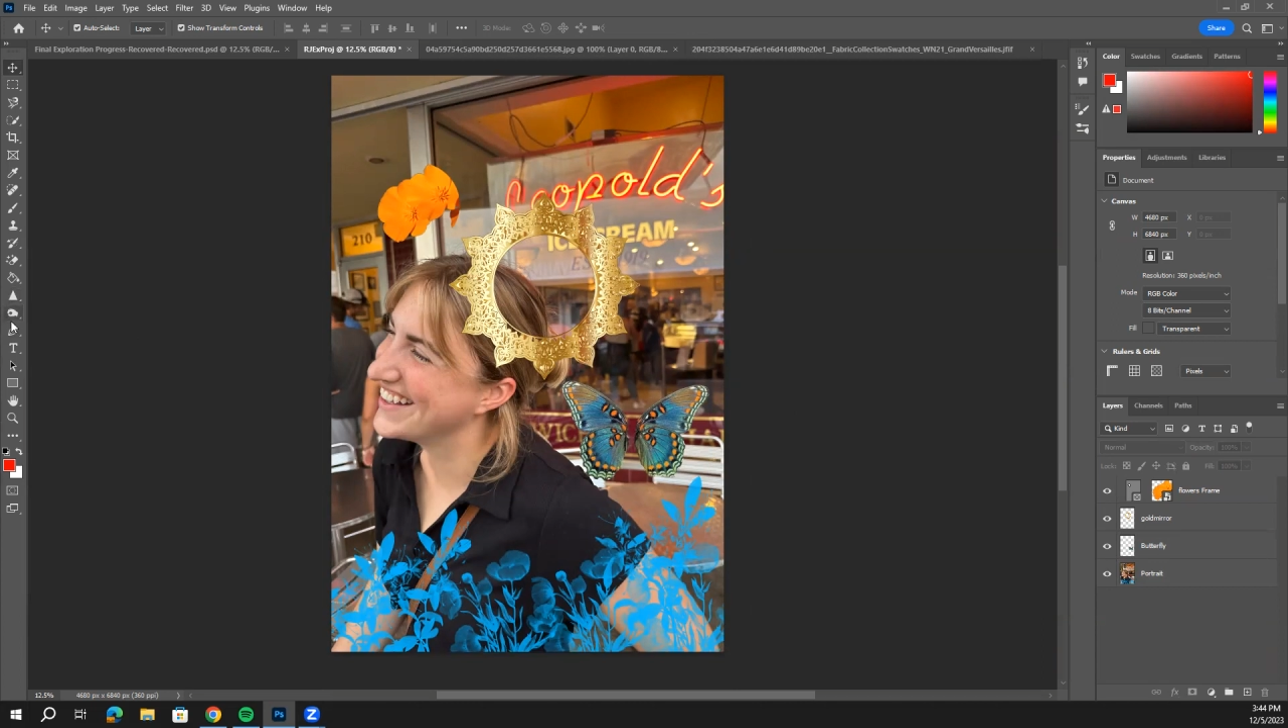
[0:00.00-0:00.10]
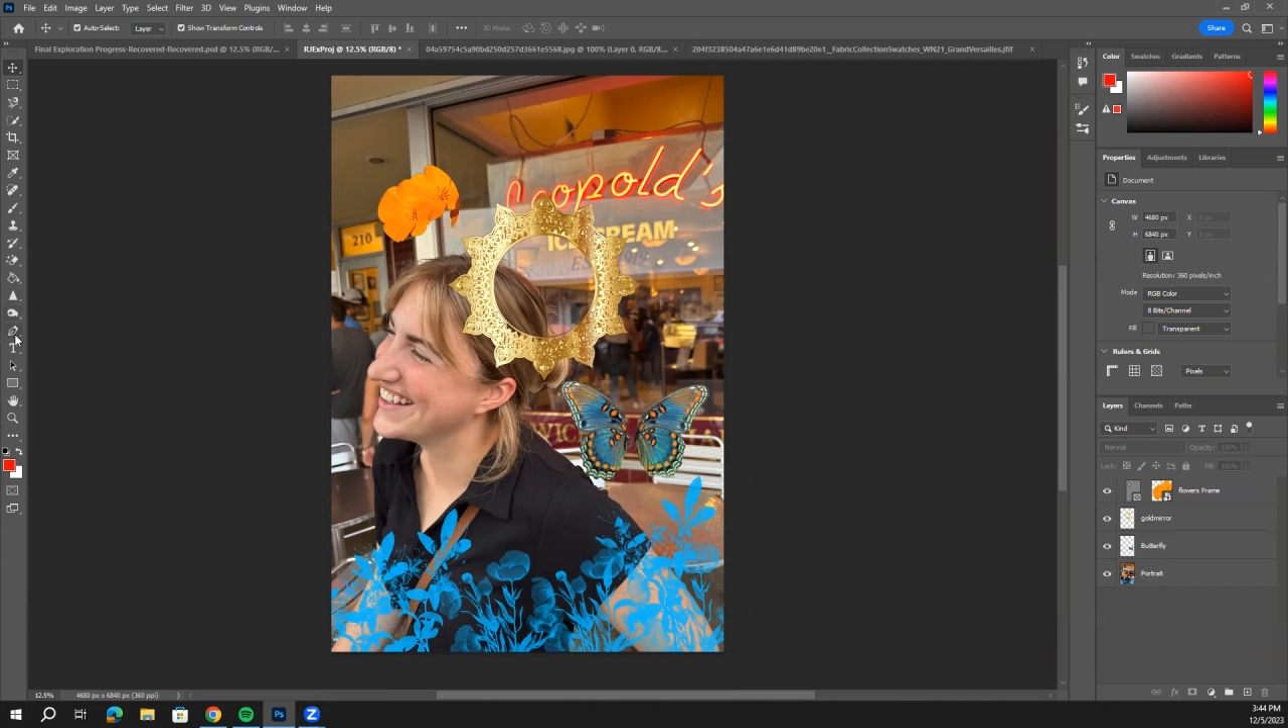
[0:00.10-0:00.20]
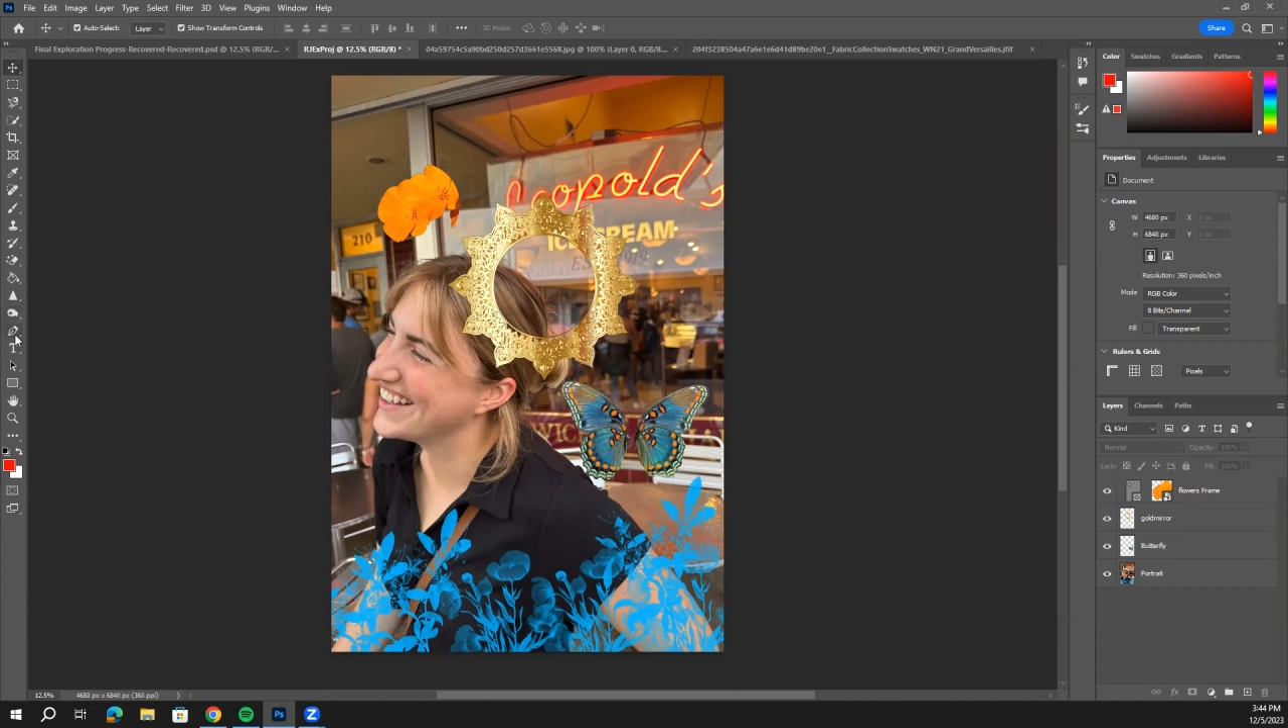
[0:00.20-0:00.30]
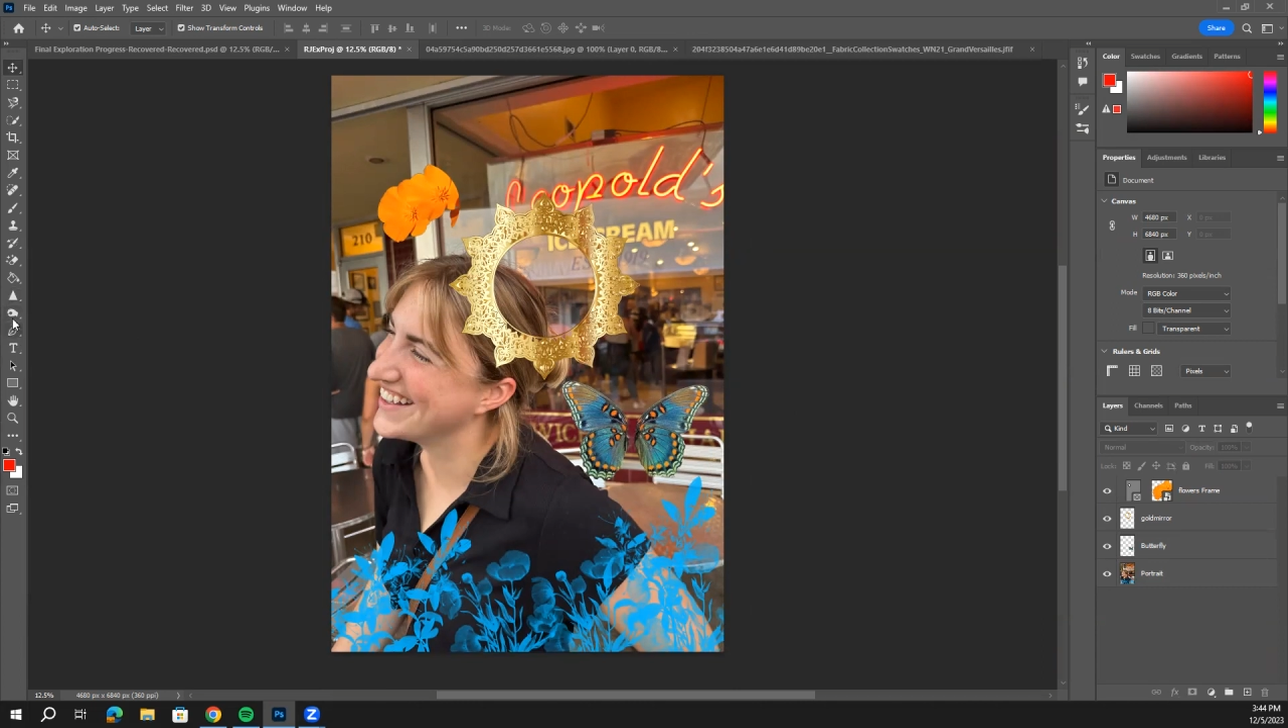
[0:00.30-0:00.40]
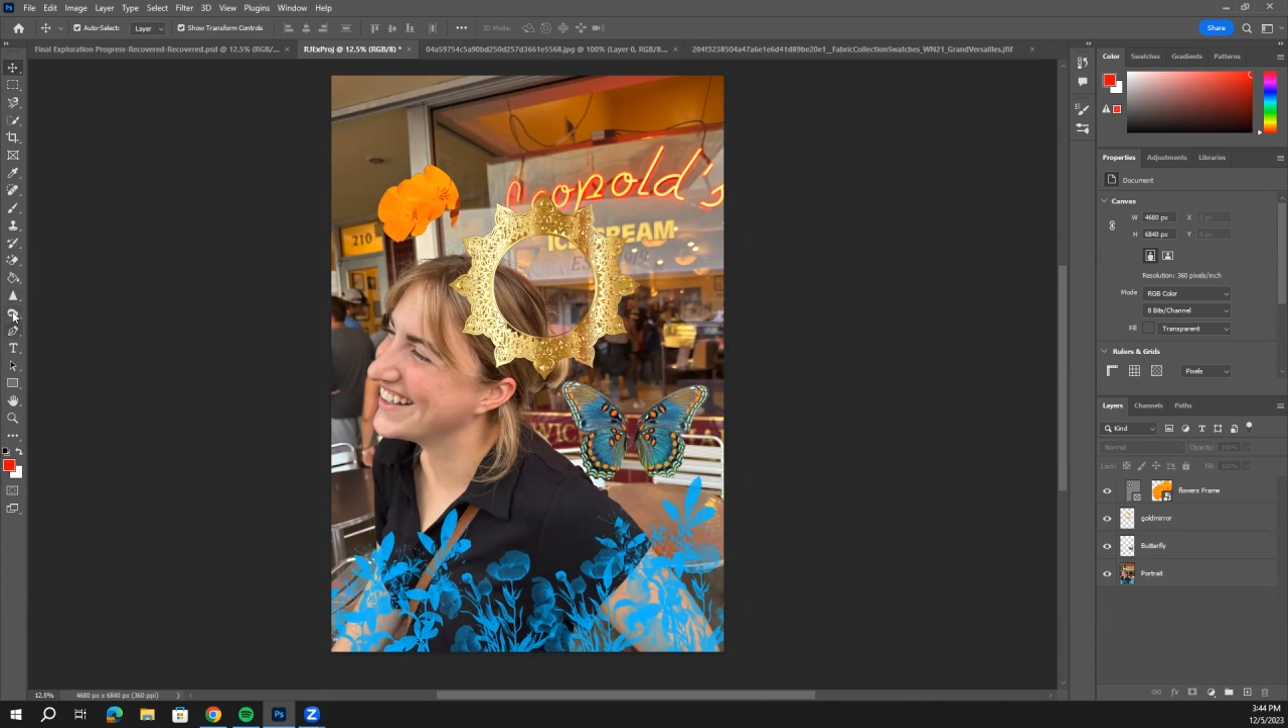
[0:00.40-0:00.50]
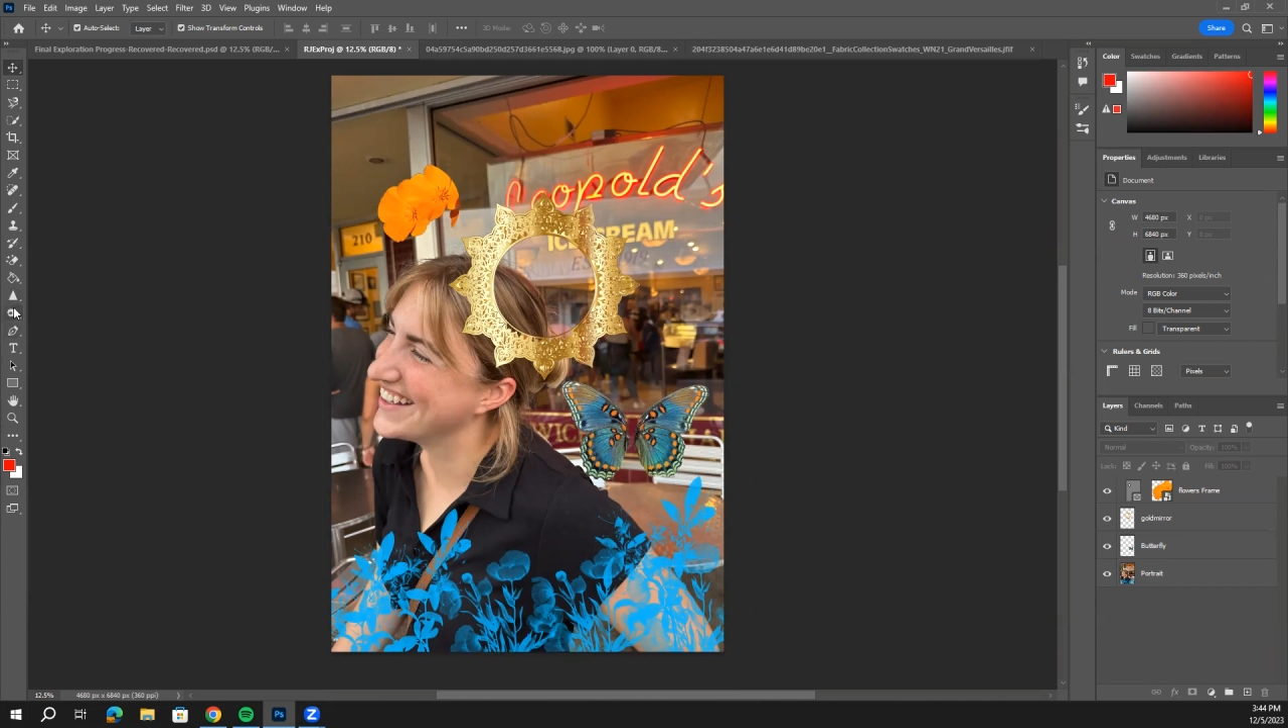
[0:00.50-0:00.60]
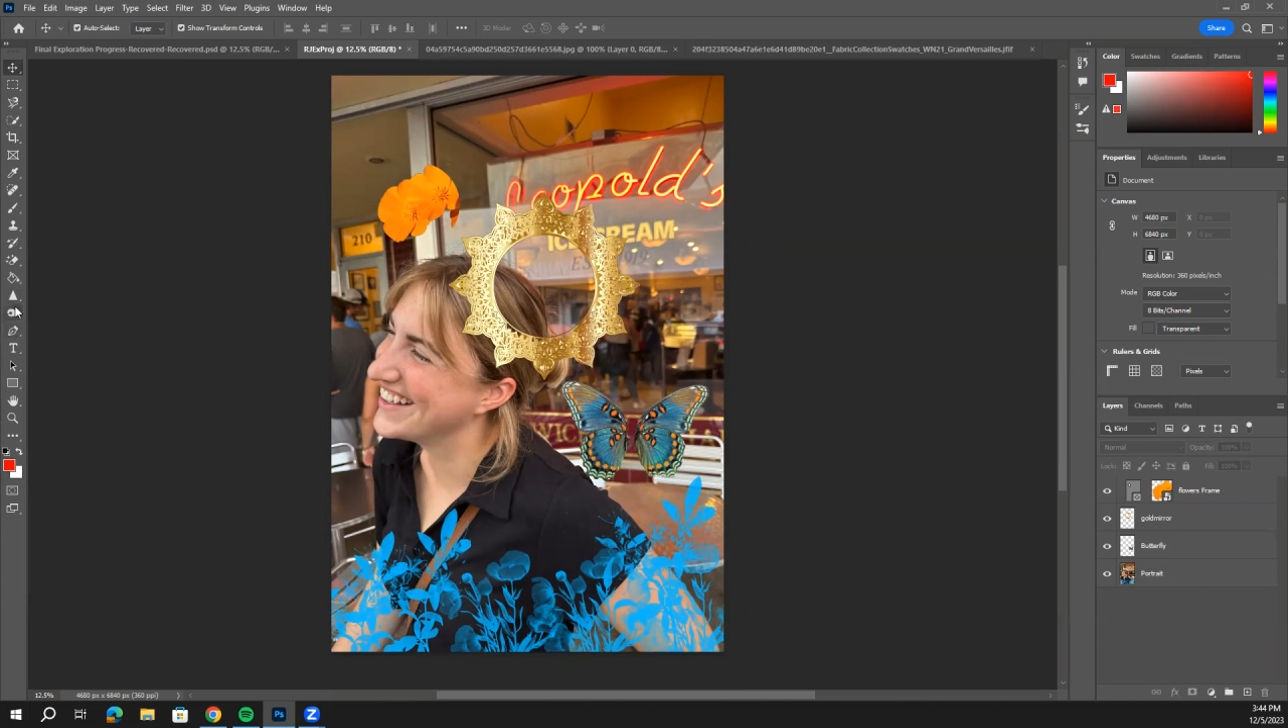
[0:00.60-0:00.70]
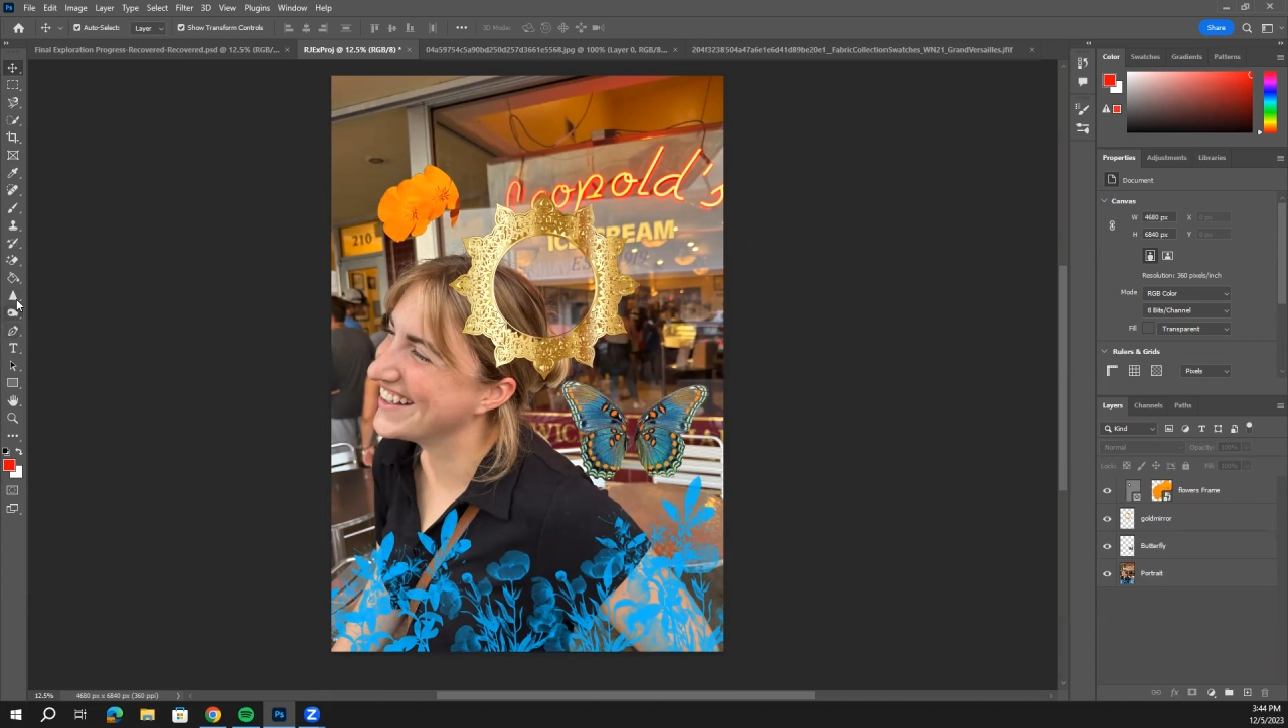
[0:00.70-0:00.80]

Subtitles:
if you